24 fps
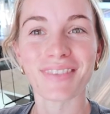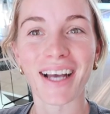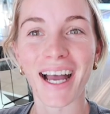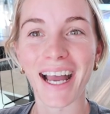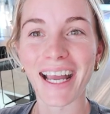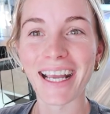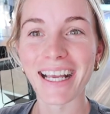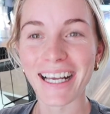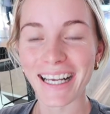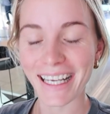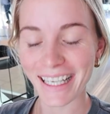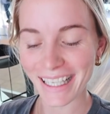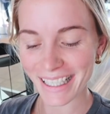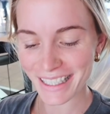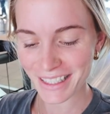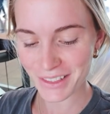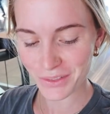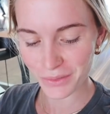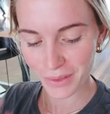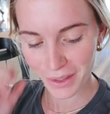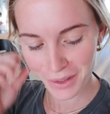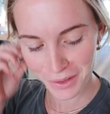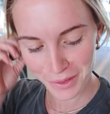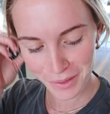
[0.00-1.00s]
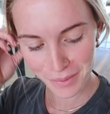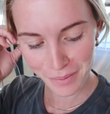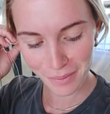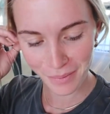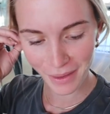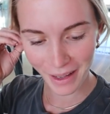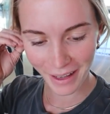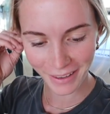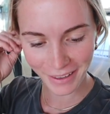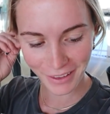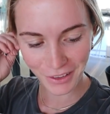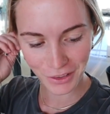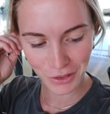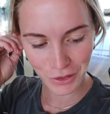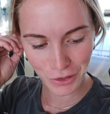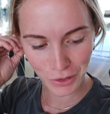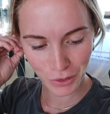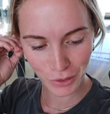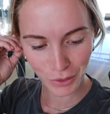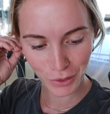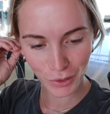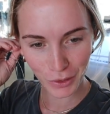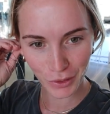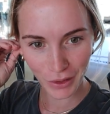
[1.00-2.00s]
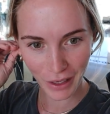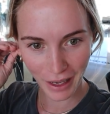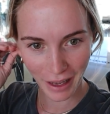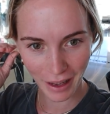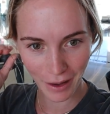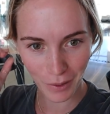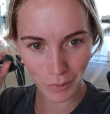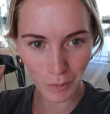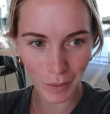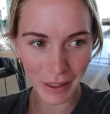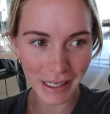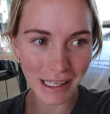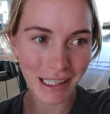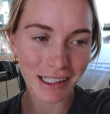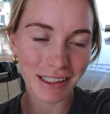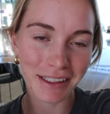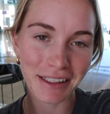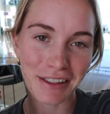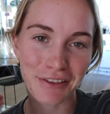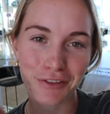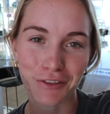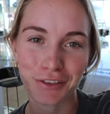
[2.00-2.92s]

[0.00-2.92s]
Hi guys, welcome back to our weekly